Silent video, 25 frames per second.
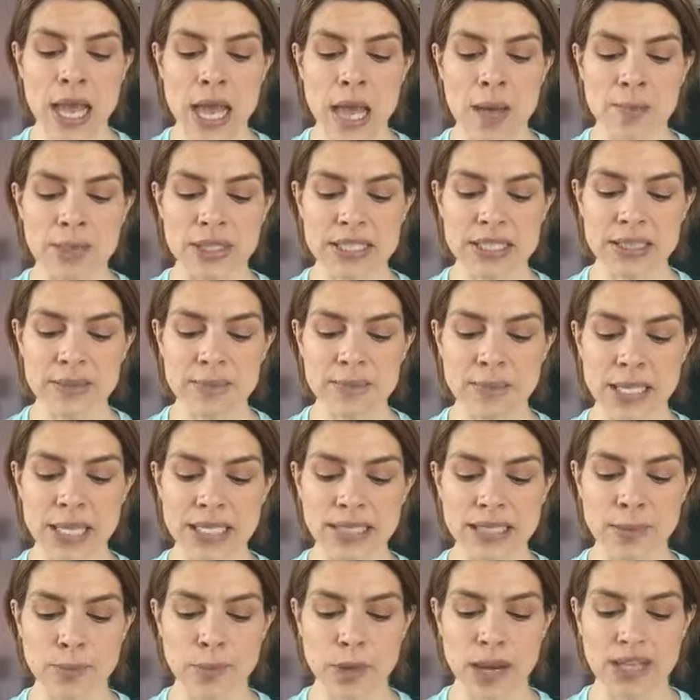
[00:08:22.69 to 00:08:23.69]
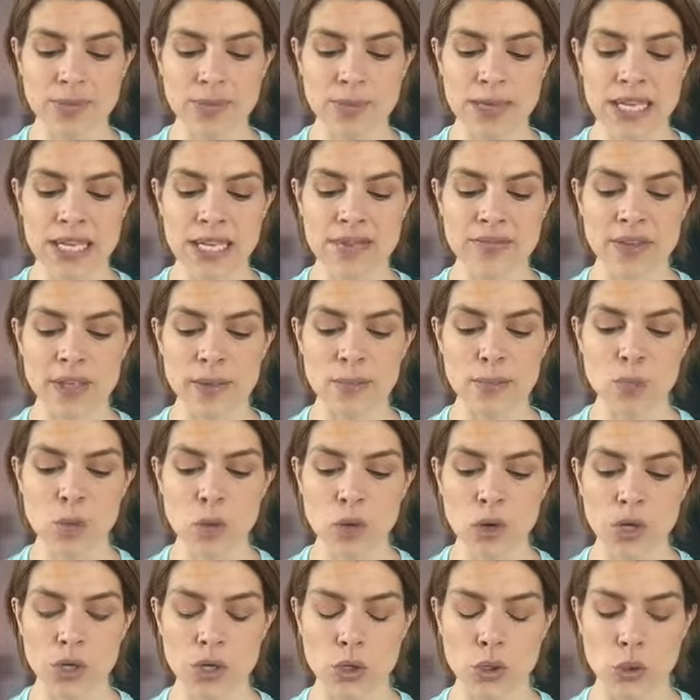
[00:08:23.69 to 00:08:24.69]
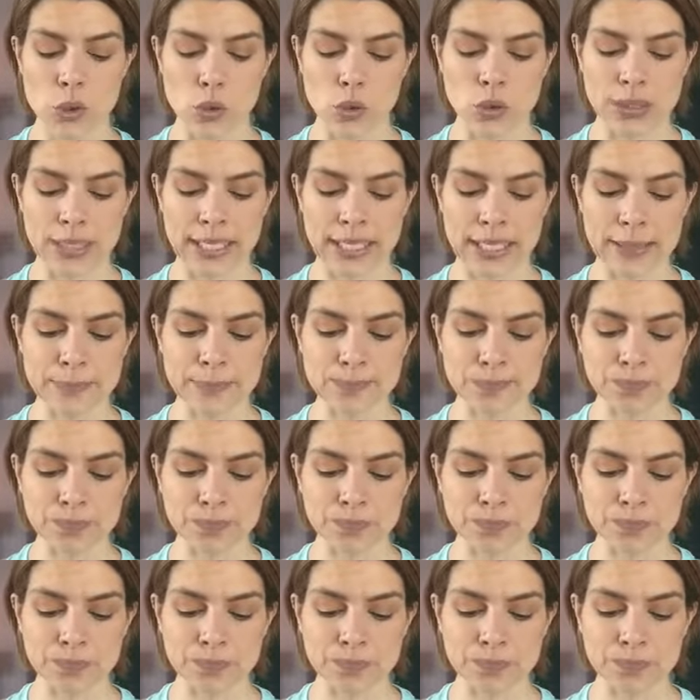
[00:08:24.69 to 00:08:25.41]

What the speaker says: But to let the breath be even more cooling,